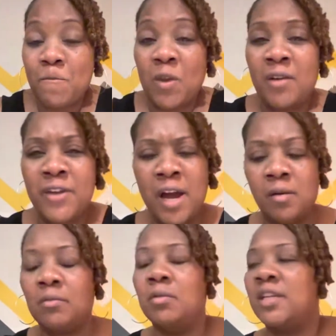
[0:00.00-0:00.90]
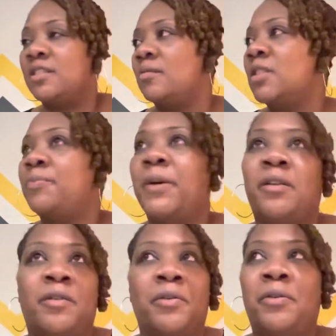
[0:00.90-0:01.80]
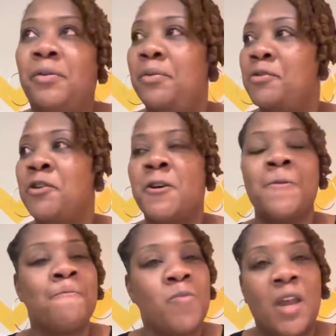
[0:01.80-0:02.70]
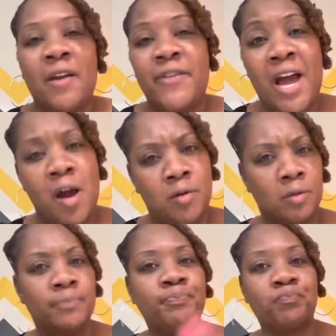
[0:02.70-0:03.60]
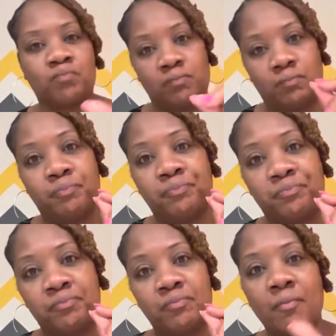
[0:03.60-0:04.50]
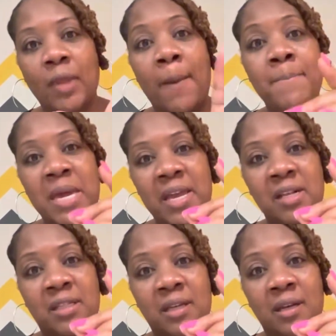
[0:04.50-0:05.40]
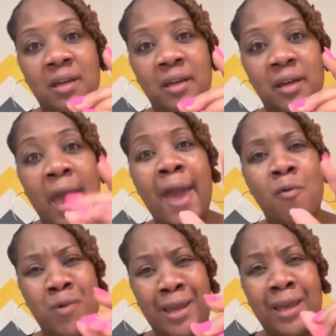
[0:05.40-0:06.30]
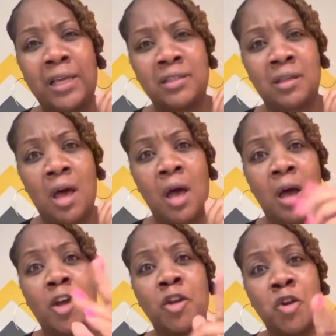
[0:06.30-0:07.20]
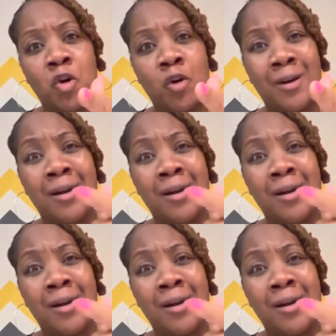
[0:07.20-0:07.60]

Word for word: If yeah, oh, that's so much better. If y'all meet and weave your